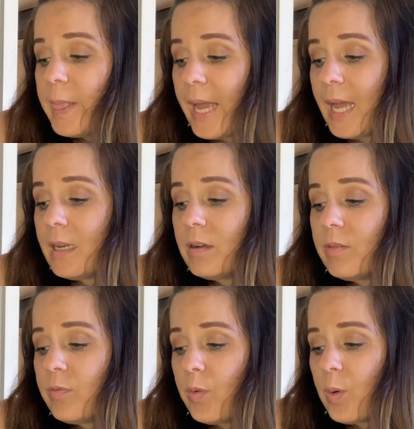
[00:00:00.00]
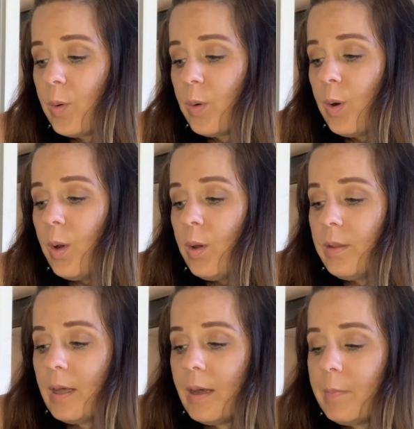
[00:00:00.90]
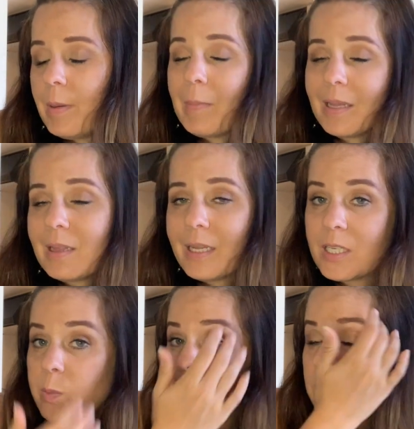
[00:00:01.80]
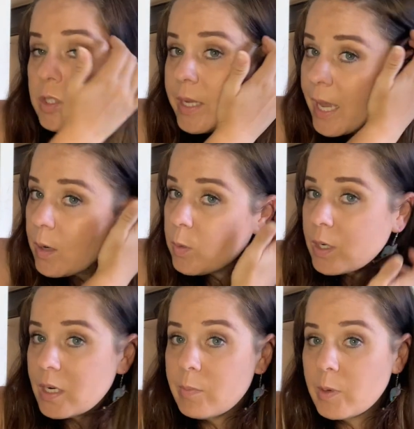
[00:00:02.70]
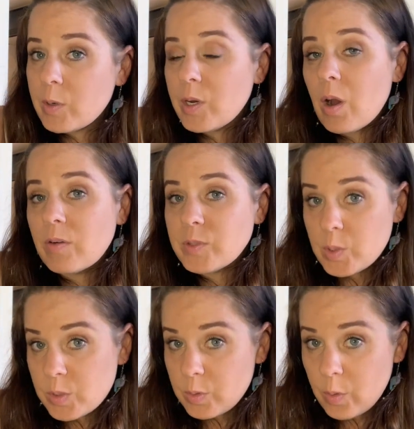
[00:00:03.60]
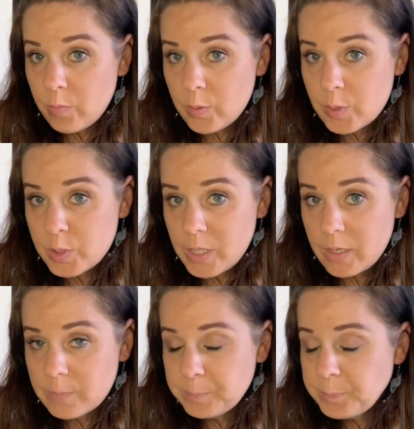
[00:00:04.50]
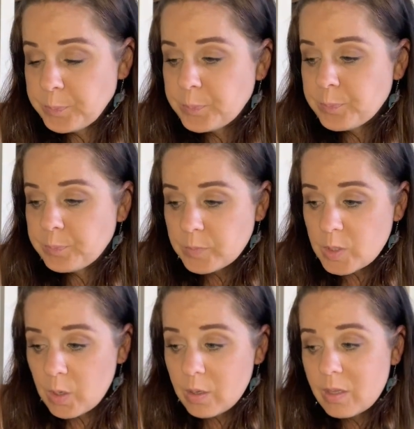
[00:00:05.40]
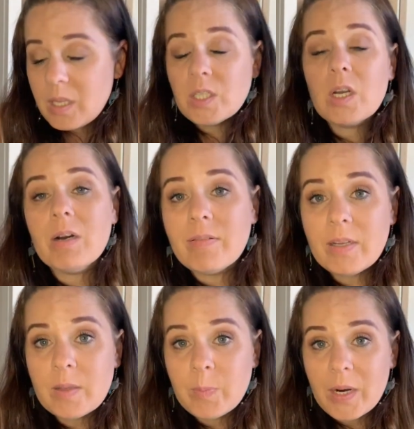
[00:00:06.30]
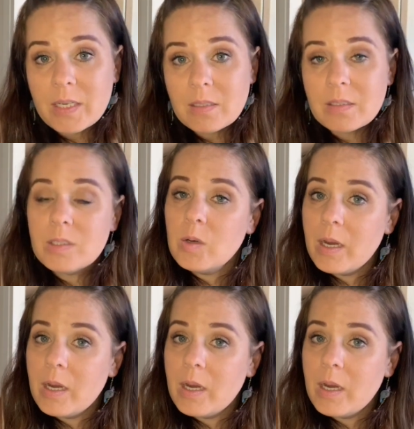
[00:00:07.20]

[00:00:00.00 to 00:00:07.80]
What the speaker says: And for a monthly expense, you can work it in, but only after your first year. So these are roughly the prices.